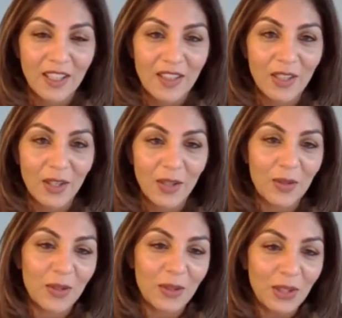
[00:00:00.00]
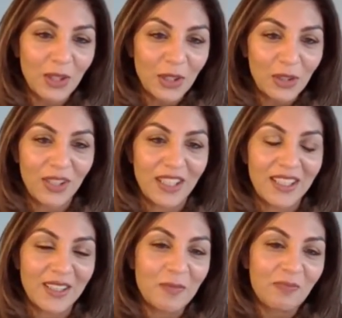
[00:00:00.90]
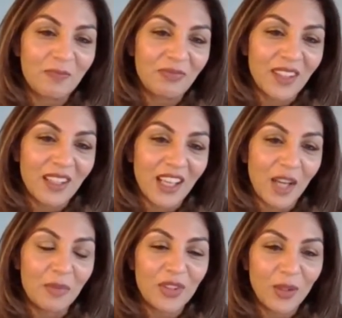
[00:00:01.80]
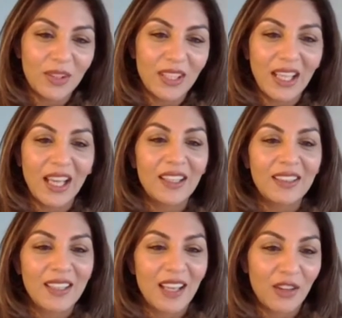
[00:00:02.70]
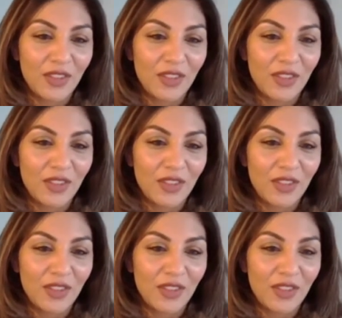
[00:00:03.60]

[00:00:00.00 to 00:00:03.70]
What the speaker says: So, Chris, I'm so delighted to have